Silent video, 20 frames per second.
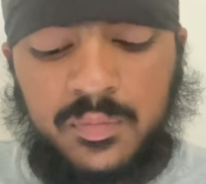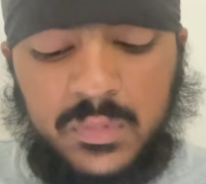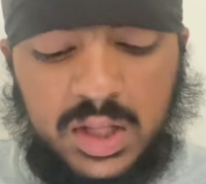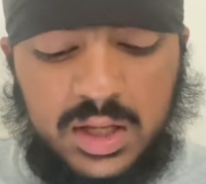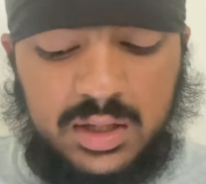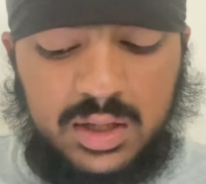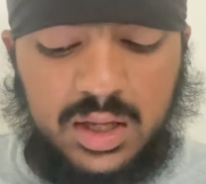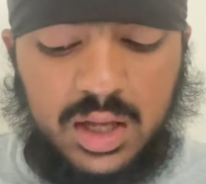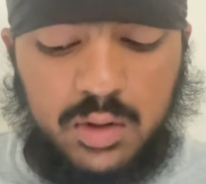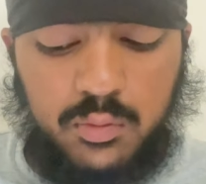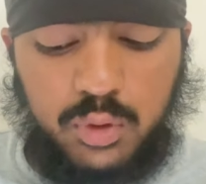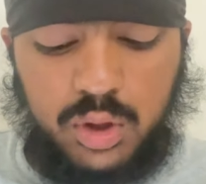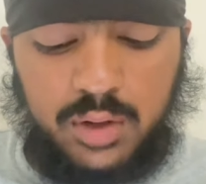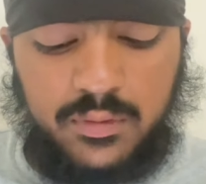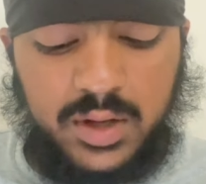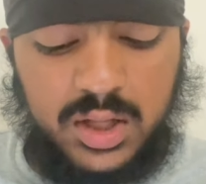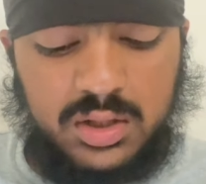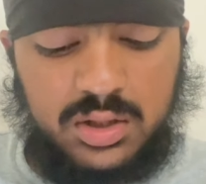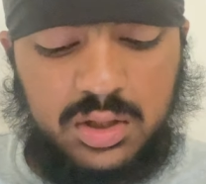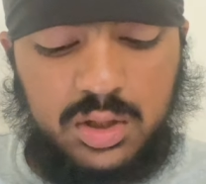and get rid of
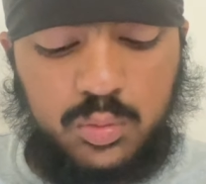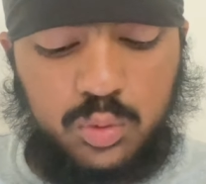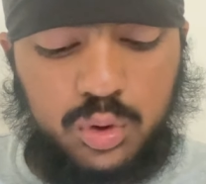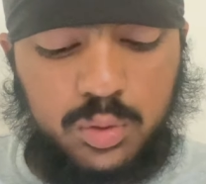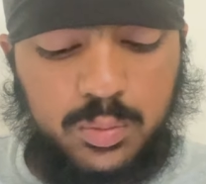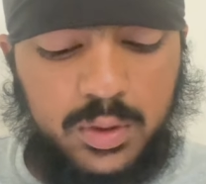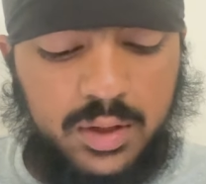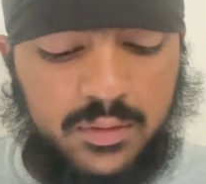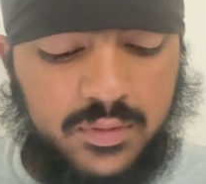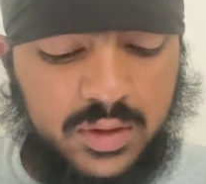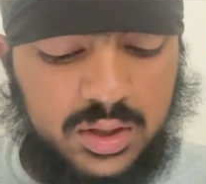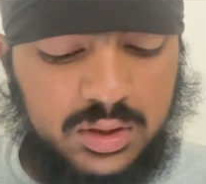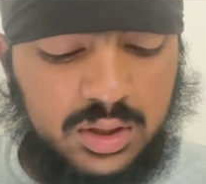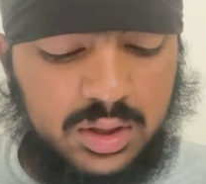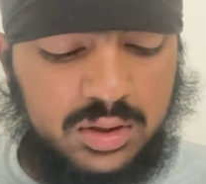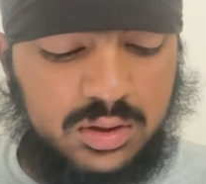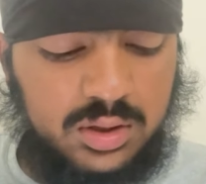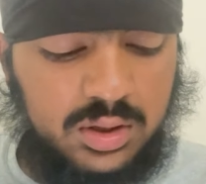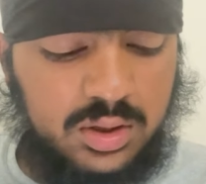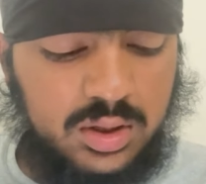Antony would be a
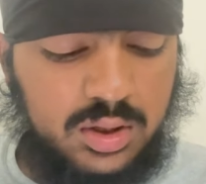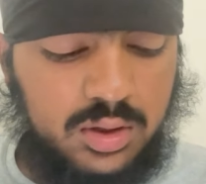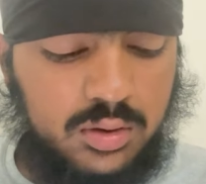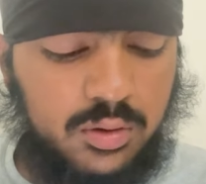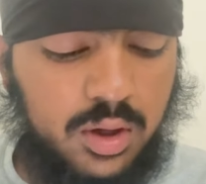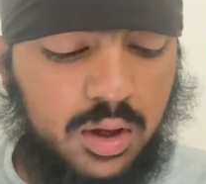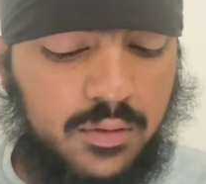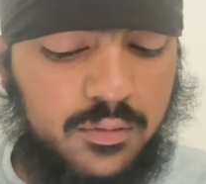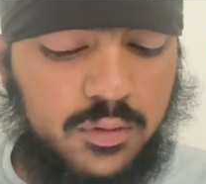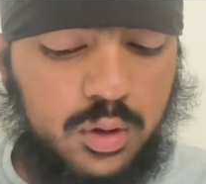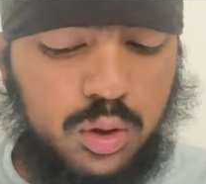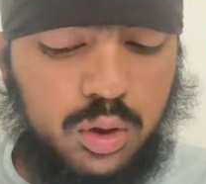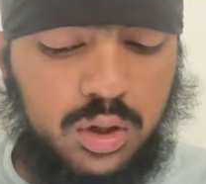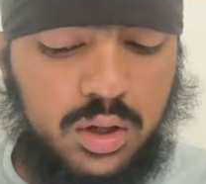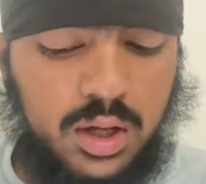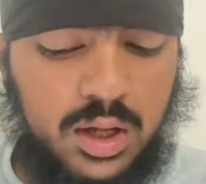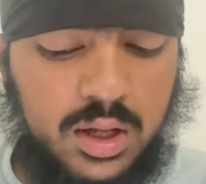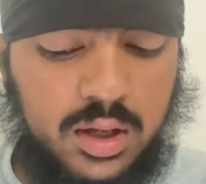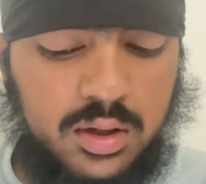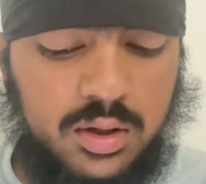fantastic deal. Now, if you look
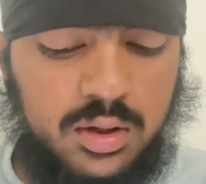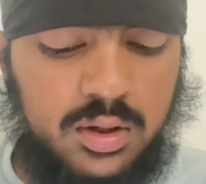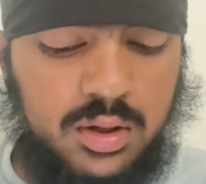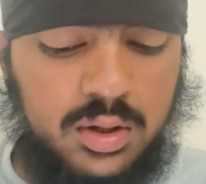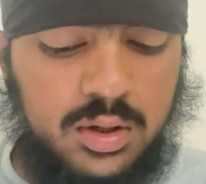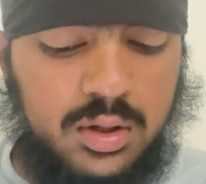at